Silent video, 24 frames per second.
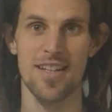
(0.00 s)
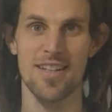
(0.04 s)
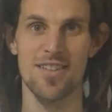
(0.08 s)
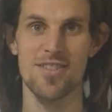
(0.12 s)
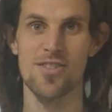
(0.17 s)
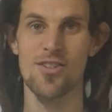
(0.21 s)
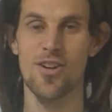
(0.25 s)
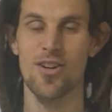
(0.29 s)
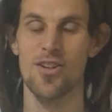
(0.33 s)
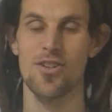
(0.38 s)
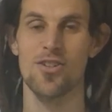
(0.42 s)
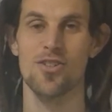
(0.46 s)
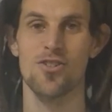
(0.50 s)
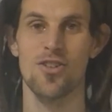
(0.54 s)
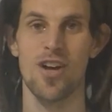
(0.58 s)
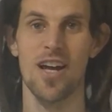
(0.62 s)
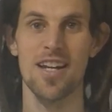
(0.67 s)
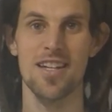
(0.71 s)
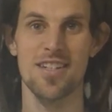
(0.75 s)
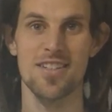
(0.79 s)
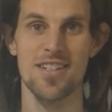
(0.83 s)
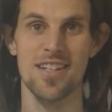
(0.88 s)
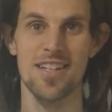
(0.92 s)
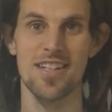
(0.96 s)
It's not a
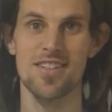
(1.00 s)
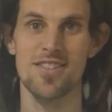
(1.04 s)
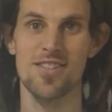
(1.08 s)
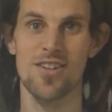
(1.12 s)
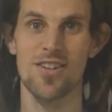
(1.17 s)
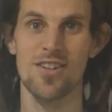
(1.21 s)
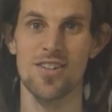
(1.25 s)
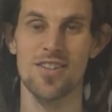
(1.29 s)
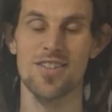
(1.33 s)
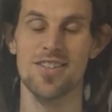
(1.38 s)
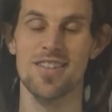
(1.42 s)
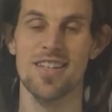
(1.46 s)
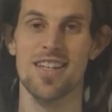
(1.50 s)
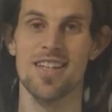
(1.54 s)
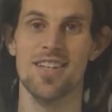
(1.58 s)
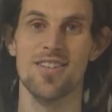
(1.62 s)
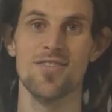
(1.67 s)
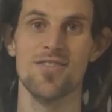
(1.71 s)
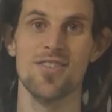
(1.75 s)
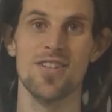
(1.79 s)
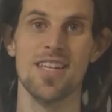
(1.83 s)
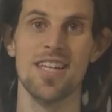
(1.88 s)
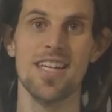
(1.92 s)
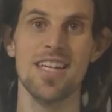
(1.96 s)
strategy. And so
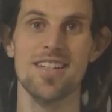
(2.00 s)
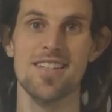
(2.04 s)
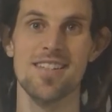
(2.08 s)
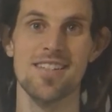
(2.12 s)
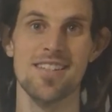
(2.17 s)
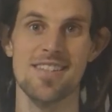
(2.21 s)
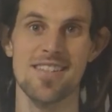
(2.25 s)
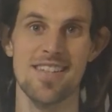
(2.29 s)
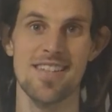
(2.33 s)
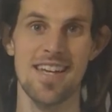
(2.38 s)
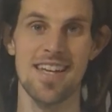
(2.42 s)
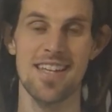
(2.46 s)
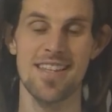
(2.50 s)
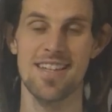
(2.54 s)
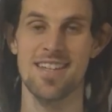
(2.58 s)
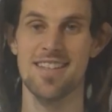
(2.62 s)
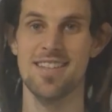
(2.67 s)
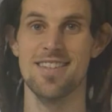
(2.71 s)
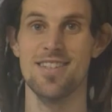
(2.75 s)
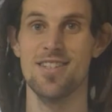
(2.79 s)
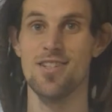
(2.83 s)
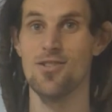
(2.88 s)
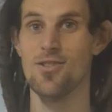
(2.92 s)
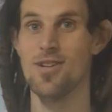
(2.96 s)
for kids, it's
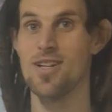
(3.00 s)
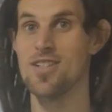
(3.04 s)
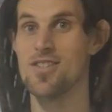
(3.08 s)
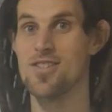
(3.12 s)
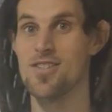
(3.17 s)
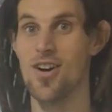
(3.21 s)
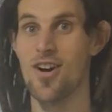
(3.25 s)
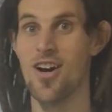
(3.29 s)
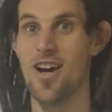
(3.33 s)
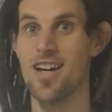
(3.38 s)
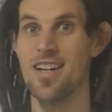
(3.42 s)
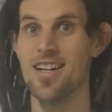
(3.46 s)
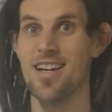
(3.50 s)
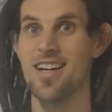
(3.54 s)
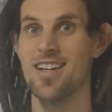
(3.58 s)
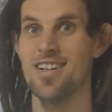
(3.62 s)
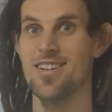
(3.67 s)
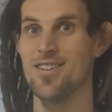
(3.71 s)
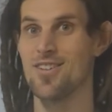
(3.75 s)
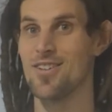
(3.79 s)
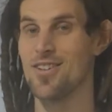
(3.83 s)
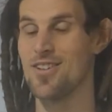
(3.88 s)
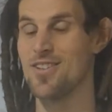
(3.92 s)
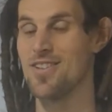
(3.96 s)
either you're insider
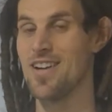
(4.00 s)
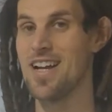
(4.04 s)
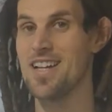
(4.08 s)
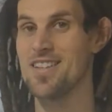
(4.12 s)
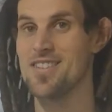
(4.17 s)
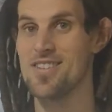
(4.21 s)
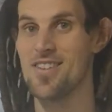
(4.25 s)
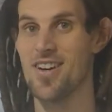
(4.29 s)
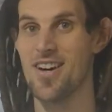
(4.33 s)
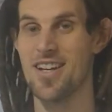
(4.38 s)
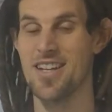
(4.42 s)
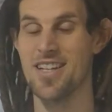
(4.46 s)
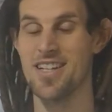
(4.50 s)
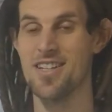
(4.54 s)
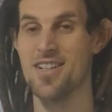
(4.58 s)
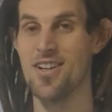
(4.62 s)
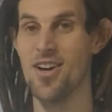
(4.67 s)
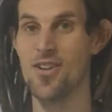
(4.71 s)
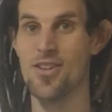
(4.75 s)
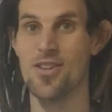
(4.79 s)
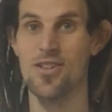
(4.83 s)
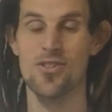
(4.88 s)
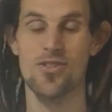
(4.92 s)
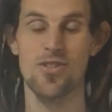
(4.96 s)
or you're an outsider. You
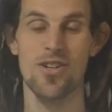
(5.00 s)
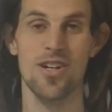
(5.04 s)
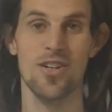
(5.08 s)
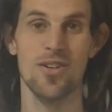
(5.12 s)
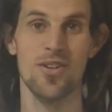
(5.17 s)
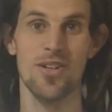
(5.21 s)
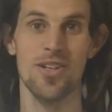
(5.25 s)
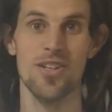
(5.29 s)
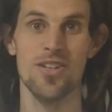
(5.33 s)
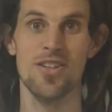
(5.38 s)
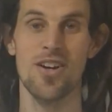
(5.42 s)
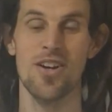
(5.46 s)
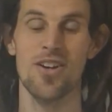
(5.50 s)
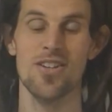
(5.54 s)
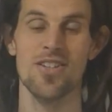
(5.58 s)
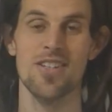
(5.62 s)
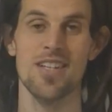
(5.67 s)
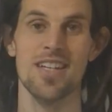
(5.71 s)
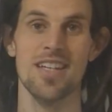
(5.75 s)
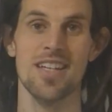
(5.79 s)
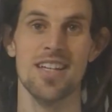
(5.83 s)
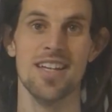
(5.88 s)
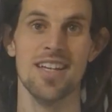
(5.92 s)
know the trick or you don't.